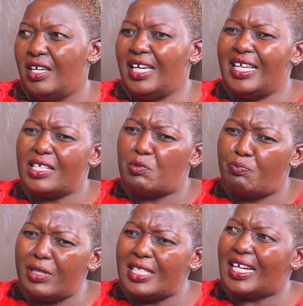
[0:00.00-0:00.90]
It is
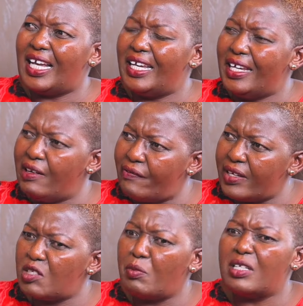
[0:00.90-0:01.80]
basically
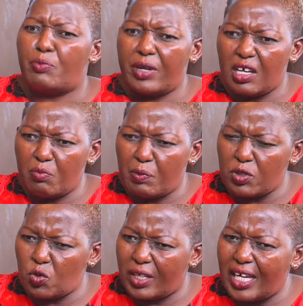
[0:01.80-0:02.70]
investment, bringing people
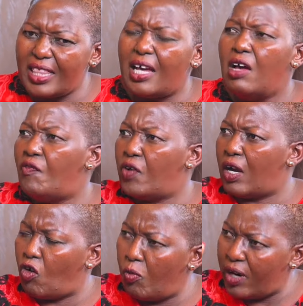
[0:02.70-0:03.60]
together for a
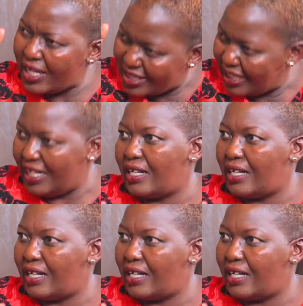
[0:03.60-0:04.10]
common agenda.